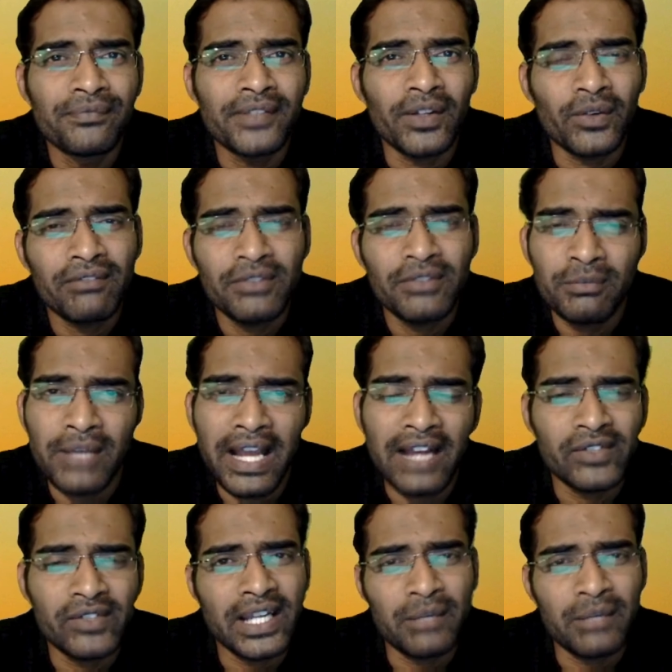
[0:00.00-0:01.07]
Okay, we will be
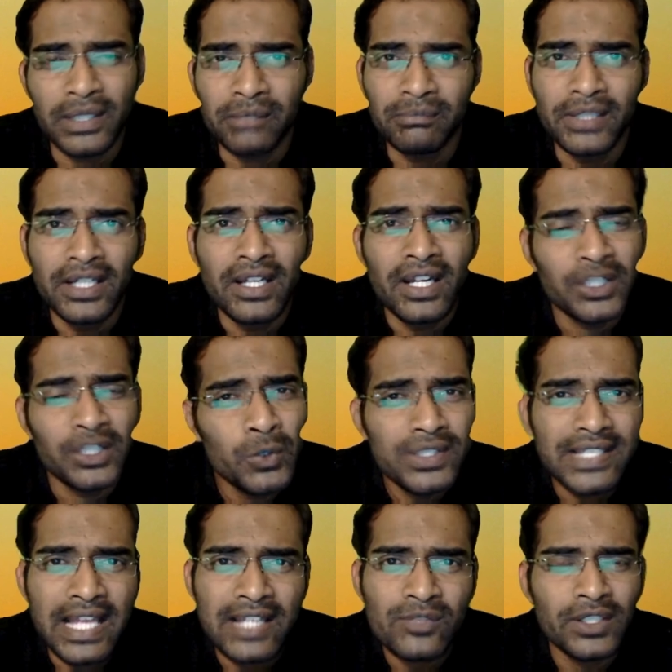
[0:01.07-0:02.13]
having IBM tools
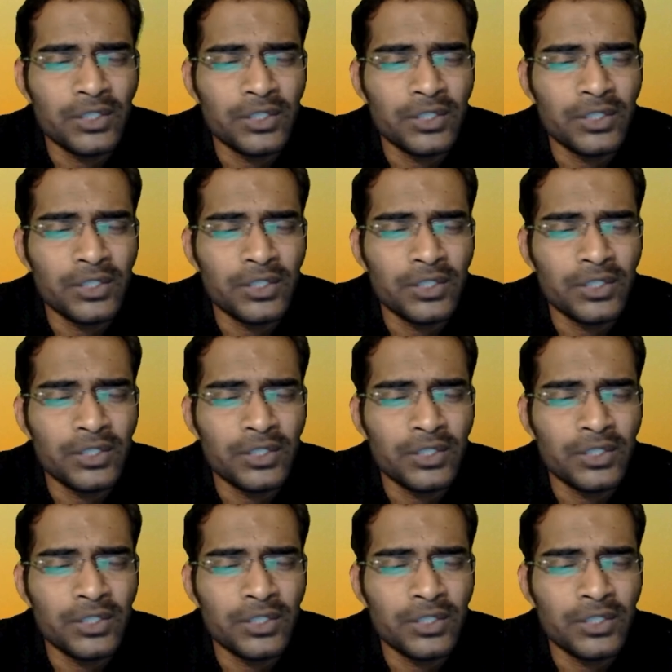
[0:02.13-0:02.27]
as well.